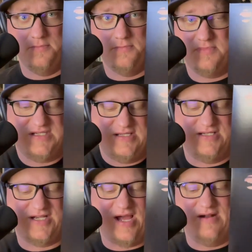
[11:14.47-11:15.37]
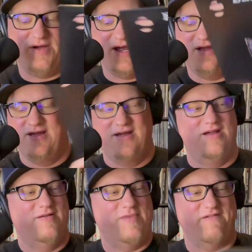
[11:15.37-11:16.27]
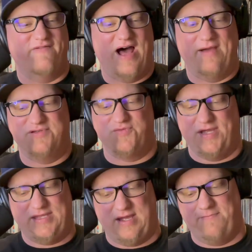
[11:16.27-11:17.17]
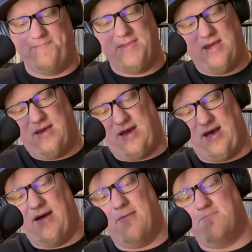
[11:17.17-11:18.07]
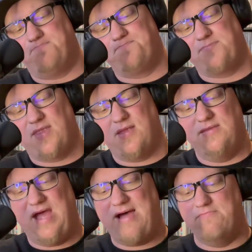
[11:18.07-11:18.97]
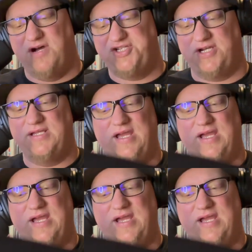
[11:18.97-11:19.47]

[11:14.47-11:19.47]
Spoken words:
It's kind of my vibes with it. Not much on the